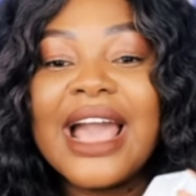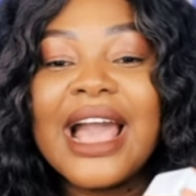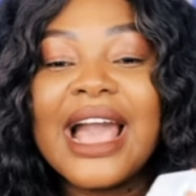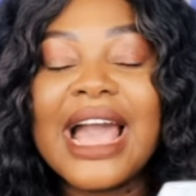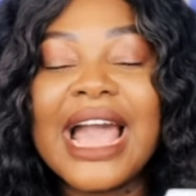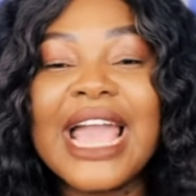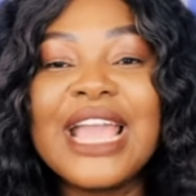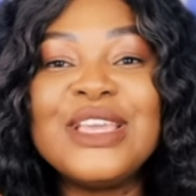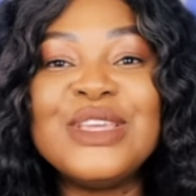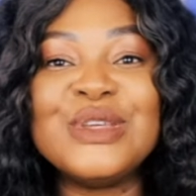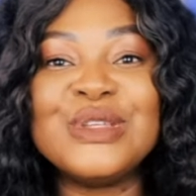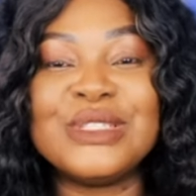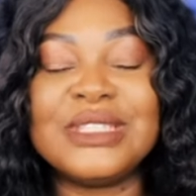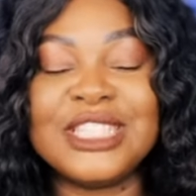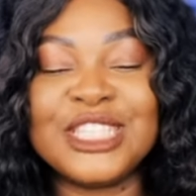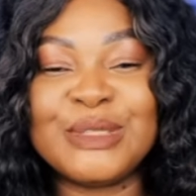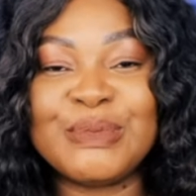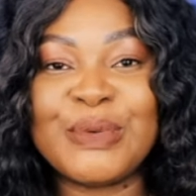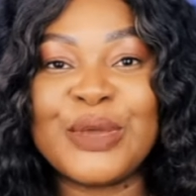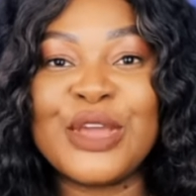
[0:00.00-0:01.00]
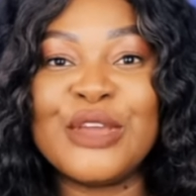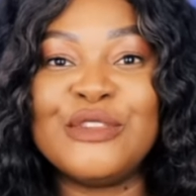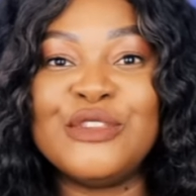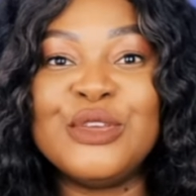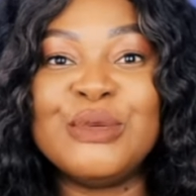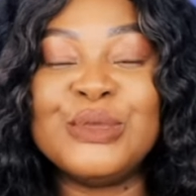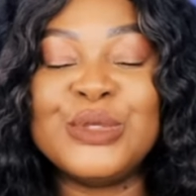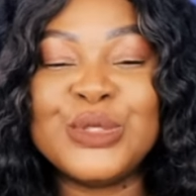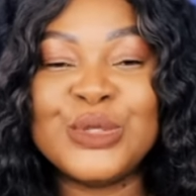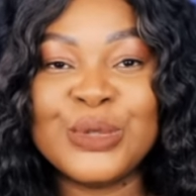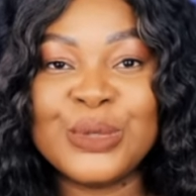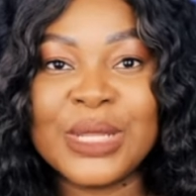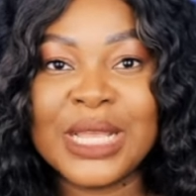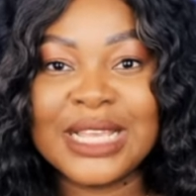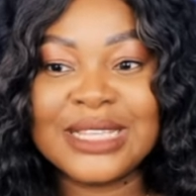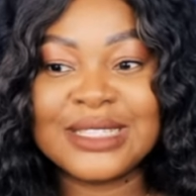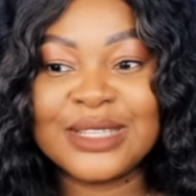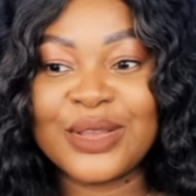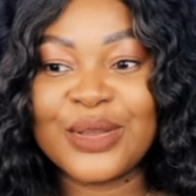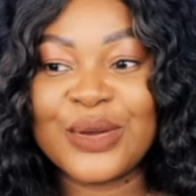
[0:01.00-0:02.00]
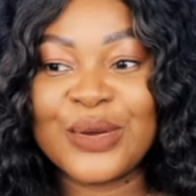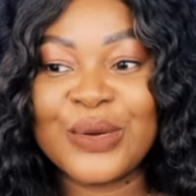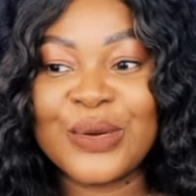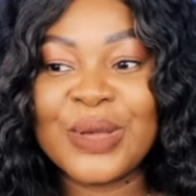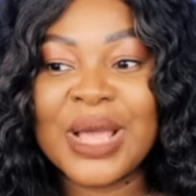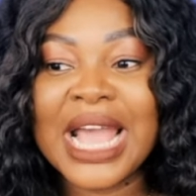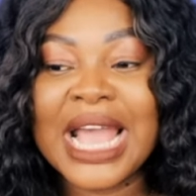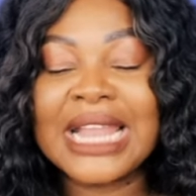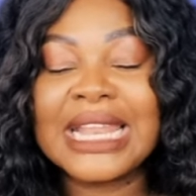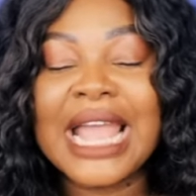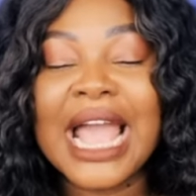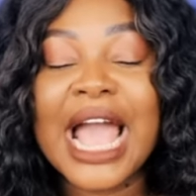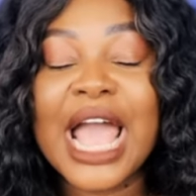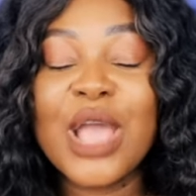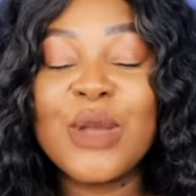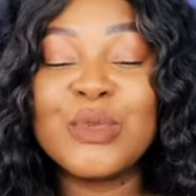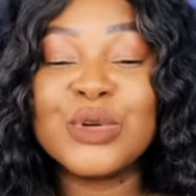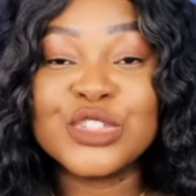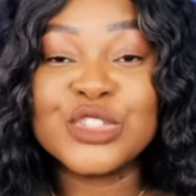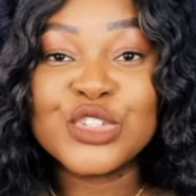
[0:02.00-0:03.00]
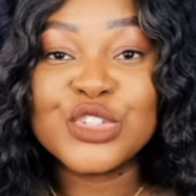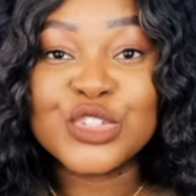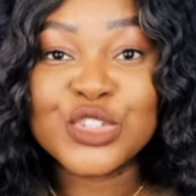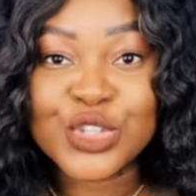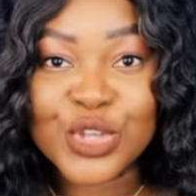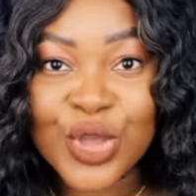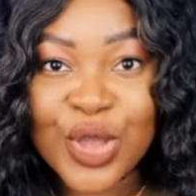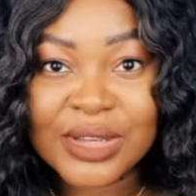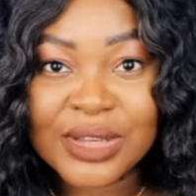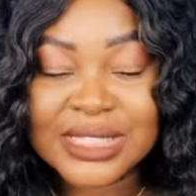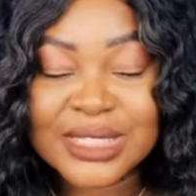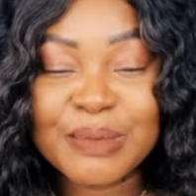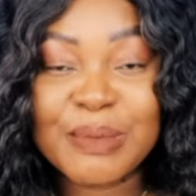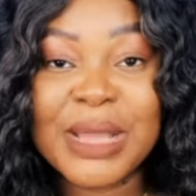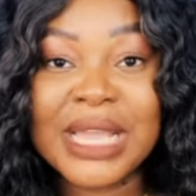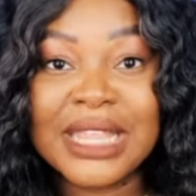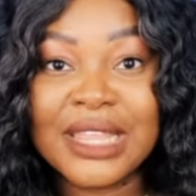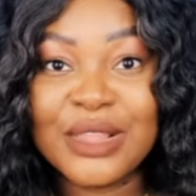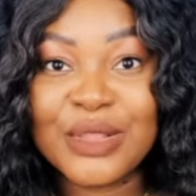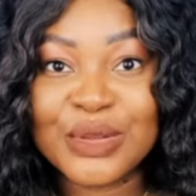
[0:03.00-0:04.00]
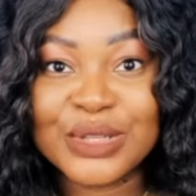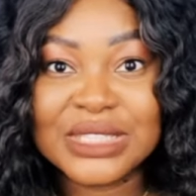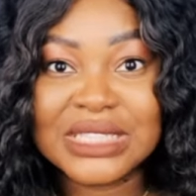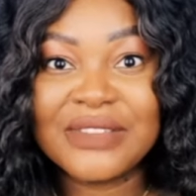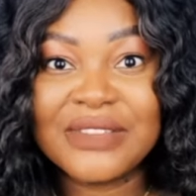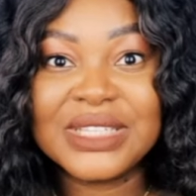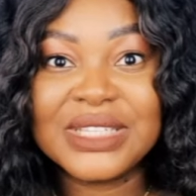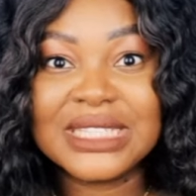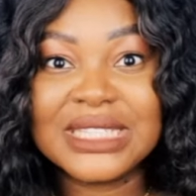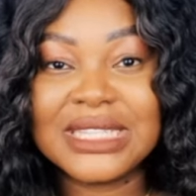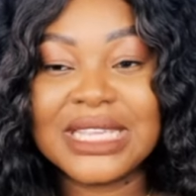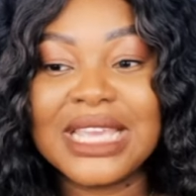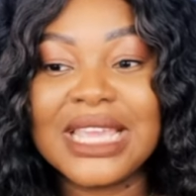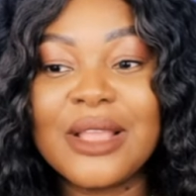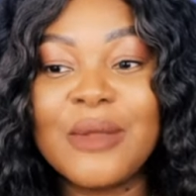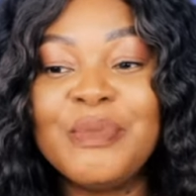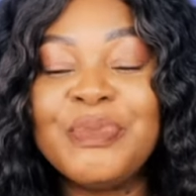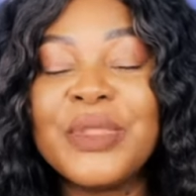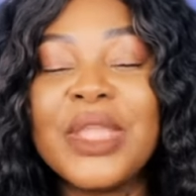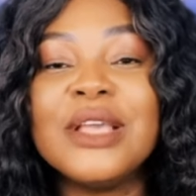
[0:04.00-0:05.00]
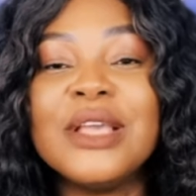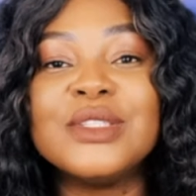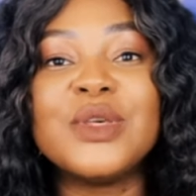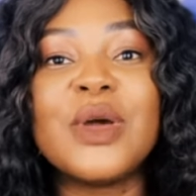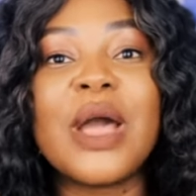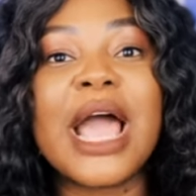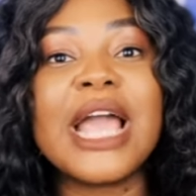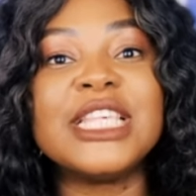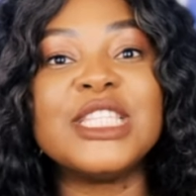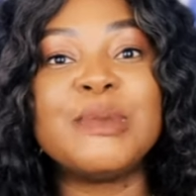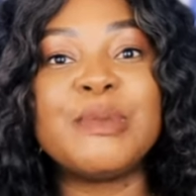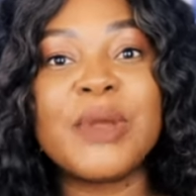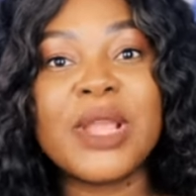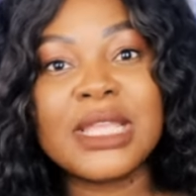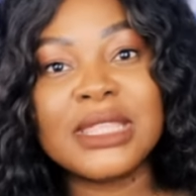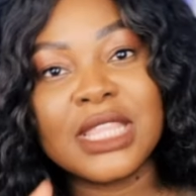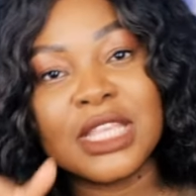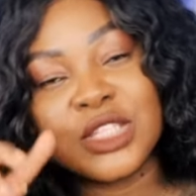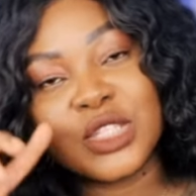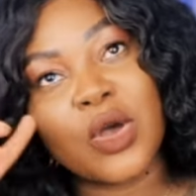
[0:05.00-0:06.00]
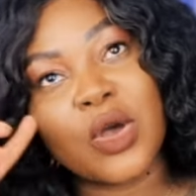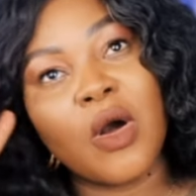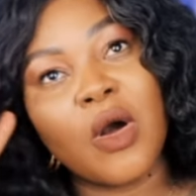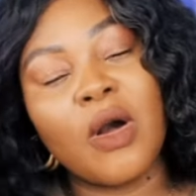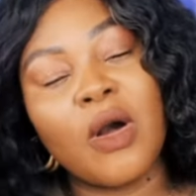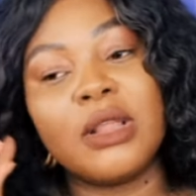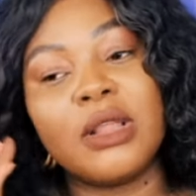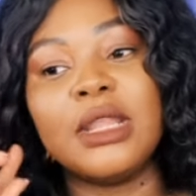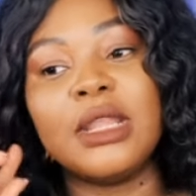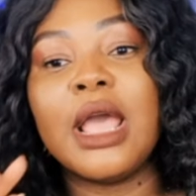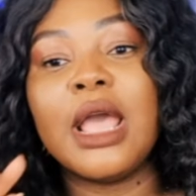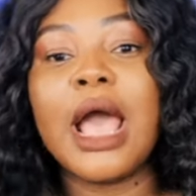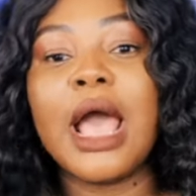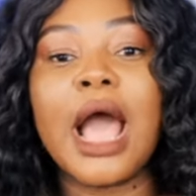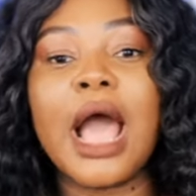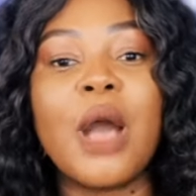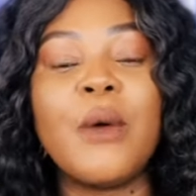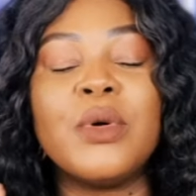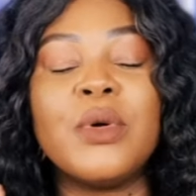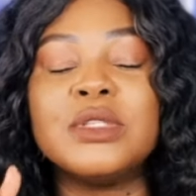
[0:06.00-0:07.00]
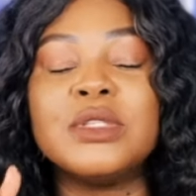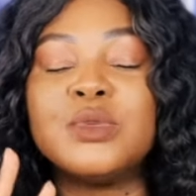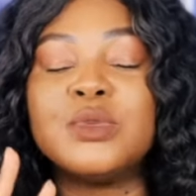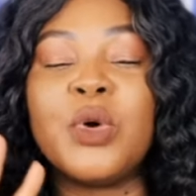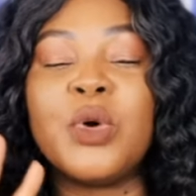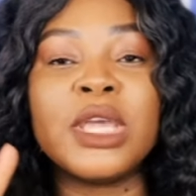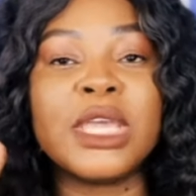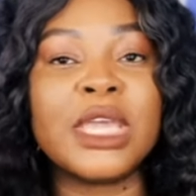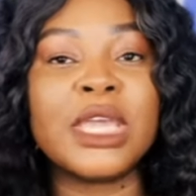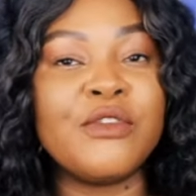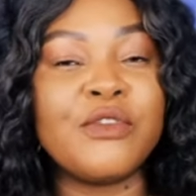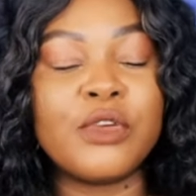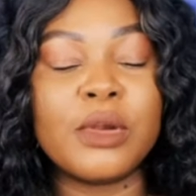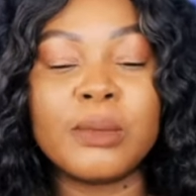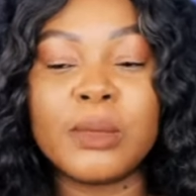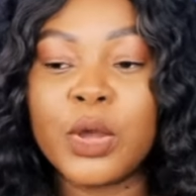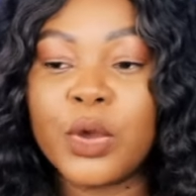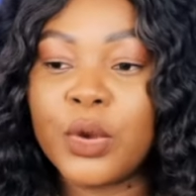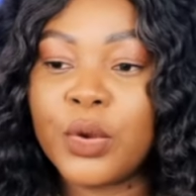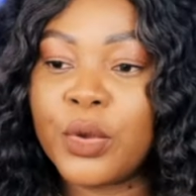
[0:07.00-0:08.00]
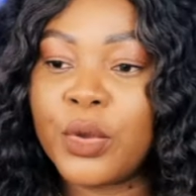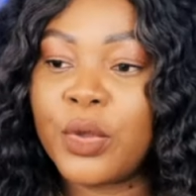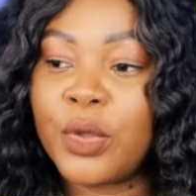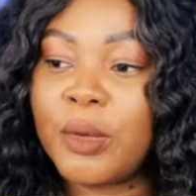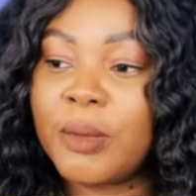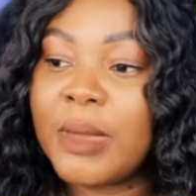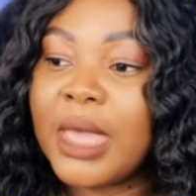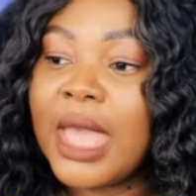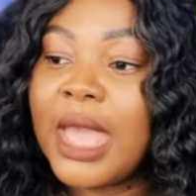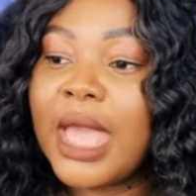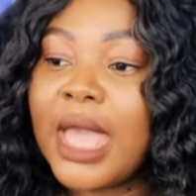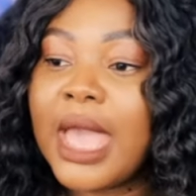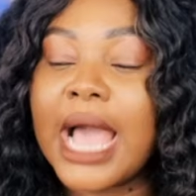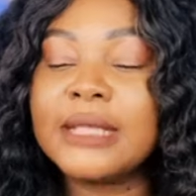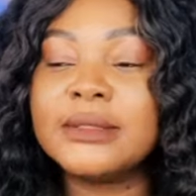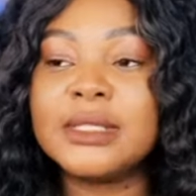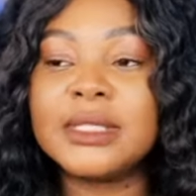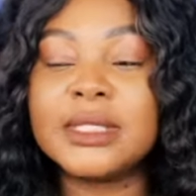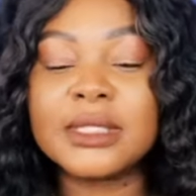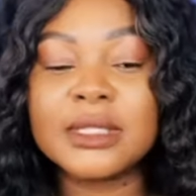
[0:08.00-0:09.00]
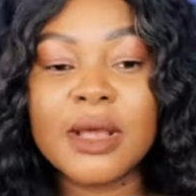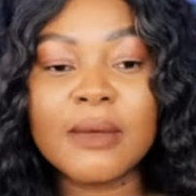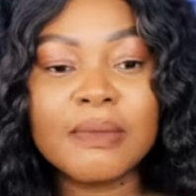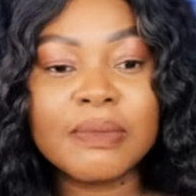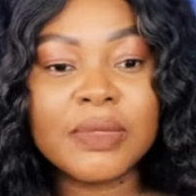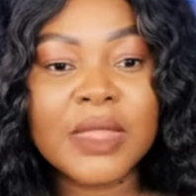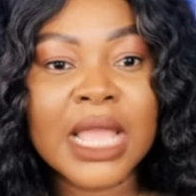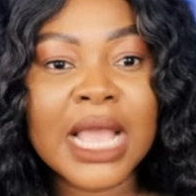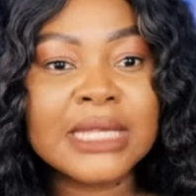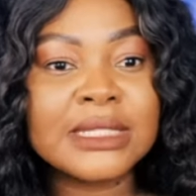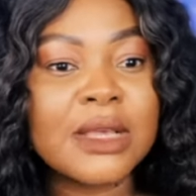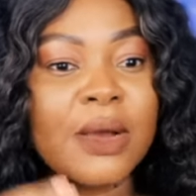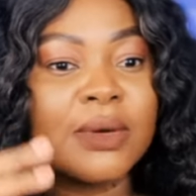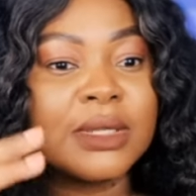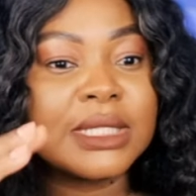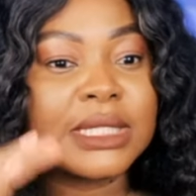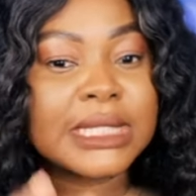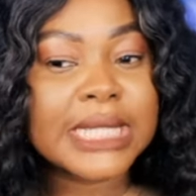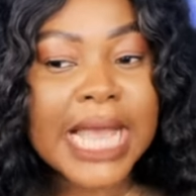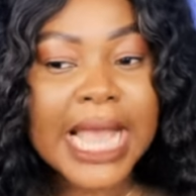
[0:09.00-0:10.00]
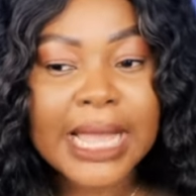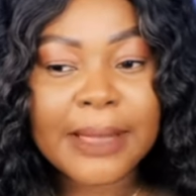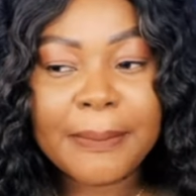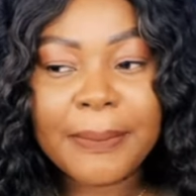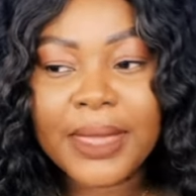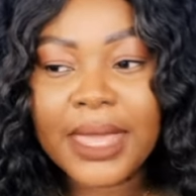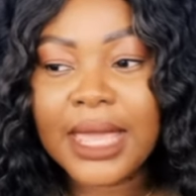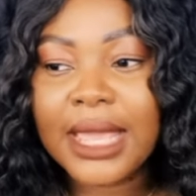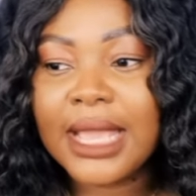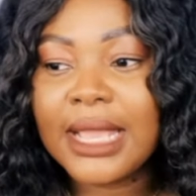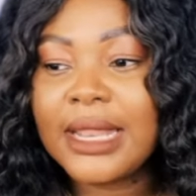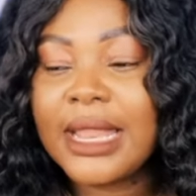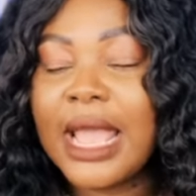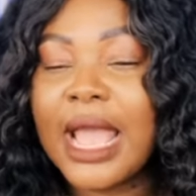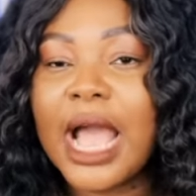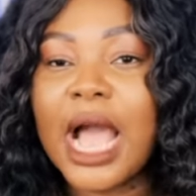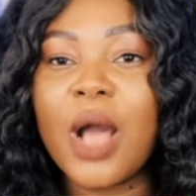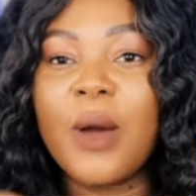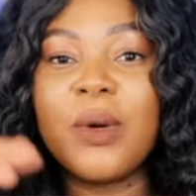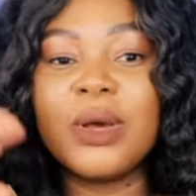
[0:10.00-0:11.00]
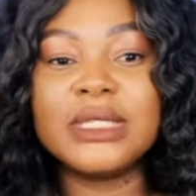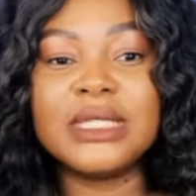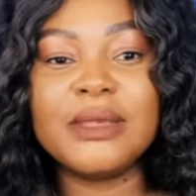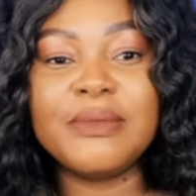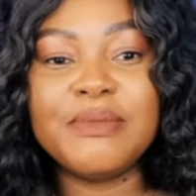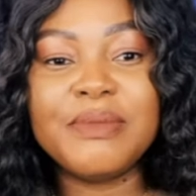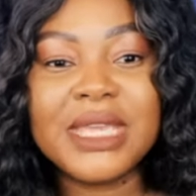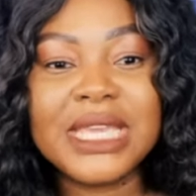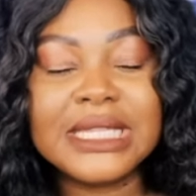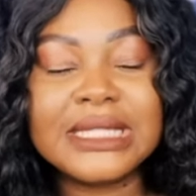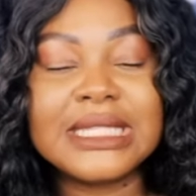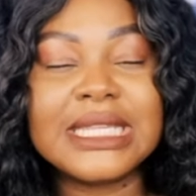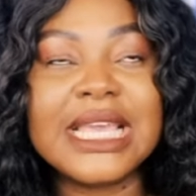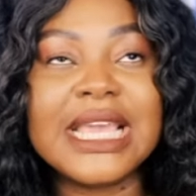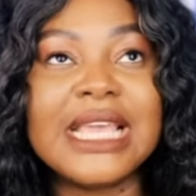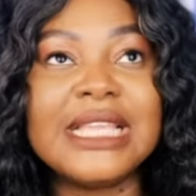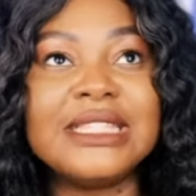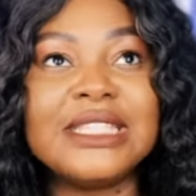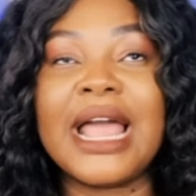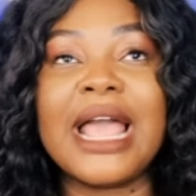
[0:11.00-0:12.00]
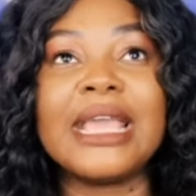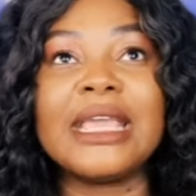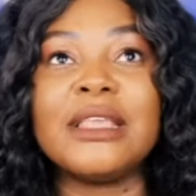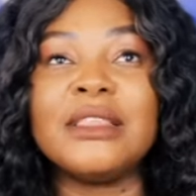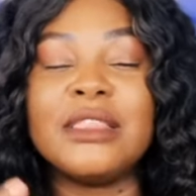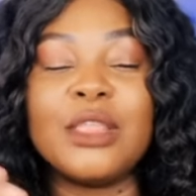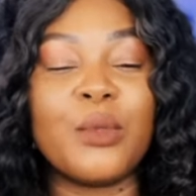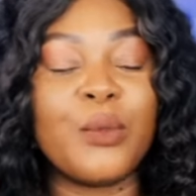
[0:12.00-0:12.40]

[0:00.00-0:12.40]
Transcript: I used this perfume 2 days ago and I was shocked by the longevity. So I sprayed this on. I was working from home, and something, as I was typing, I was in meetings, like